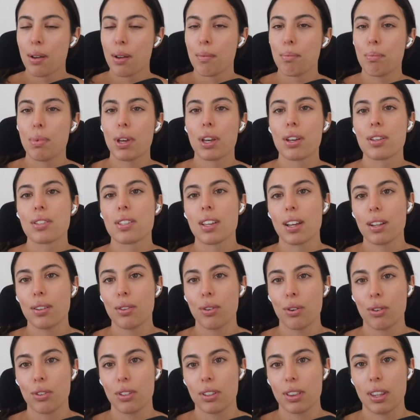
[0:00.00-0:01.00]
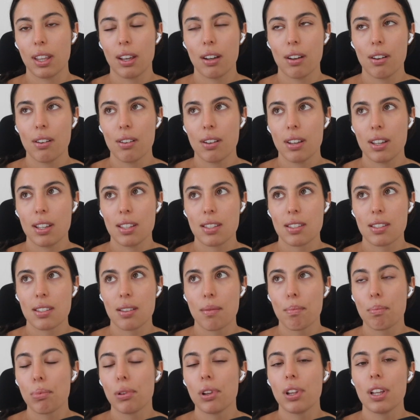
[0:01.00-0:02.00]
because I know that there
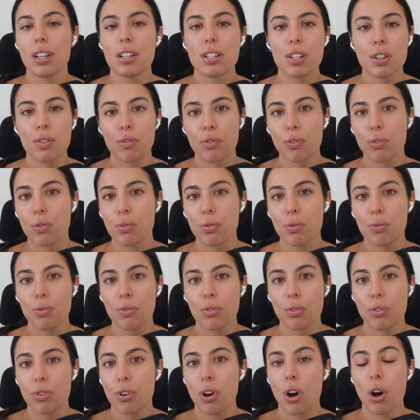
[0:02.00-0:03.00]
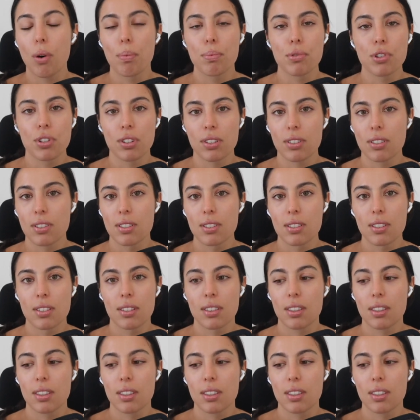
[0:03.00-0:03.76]
is plentiful options.